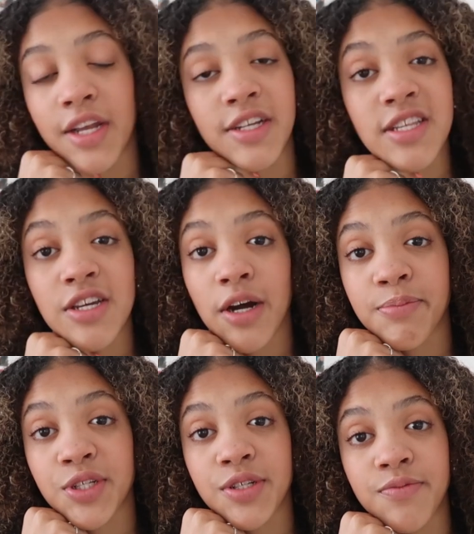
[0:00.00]
It is an
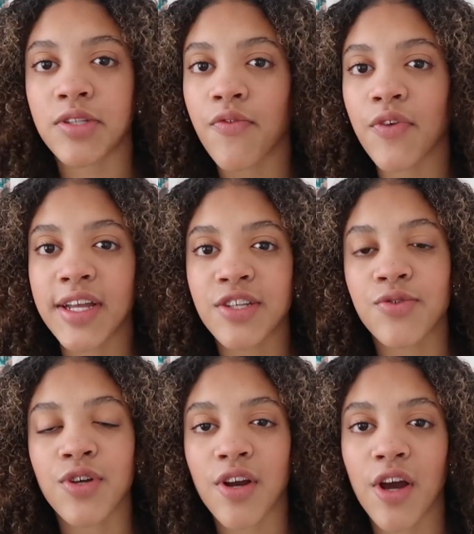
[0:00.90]
option. Don't forget
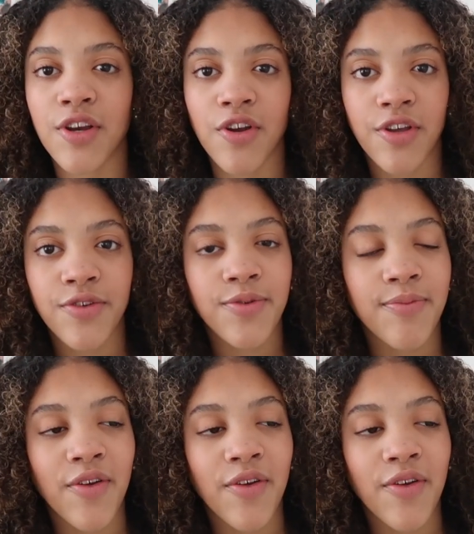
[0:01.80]
to turn on your YouTube